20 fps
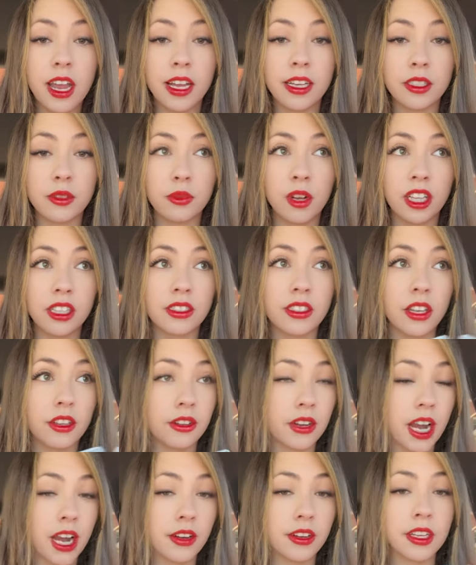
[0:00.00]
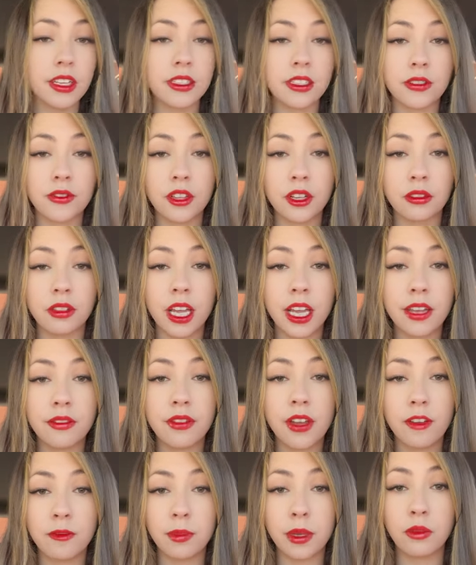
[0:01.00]
as well as other areas of their life
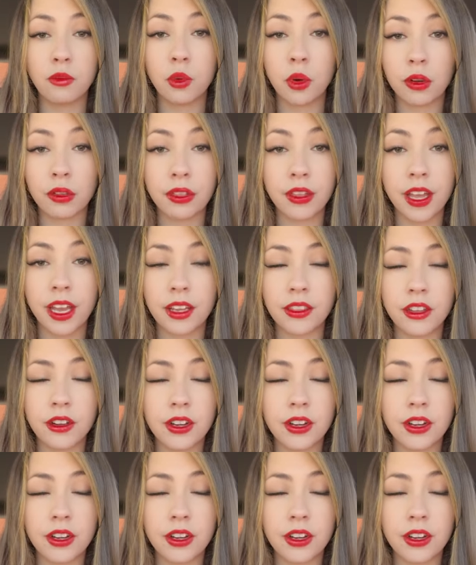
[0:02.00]
have been worth it.